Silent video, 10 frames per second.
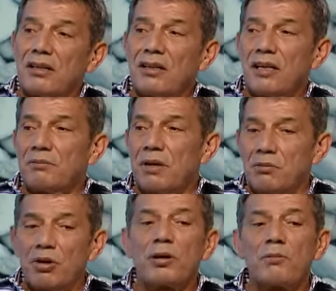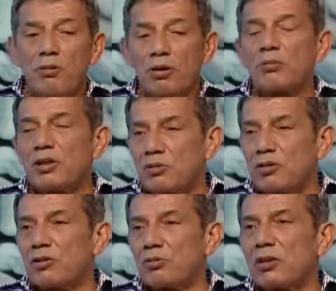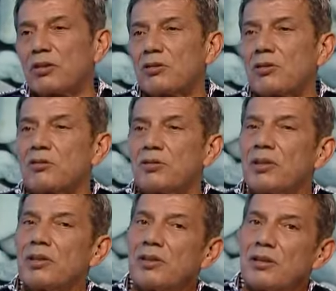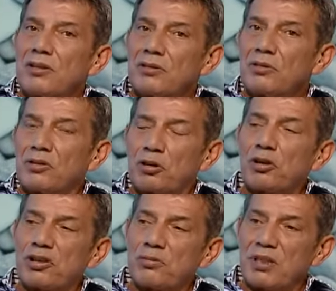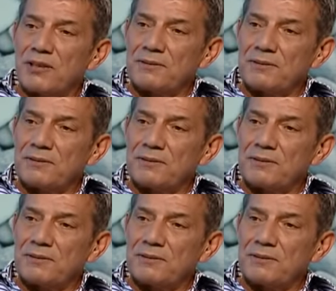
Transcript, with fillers: that my mother brought me into this world to, mm. to curse me.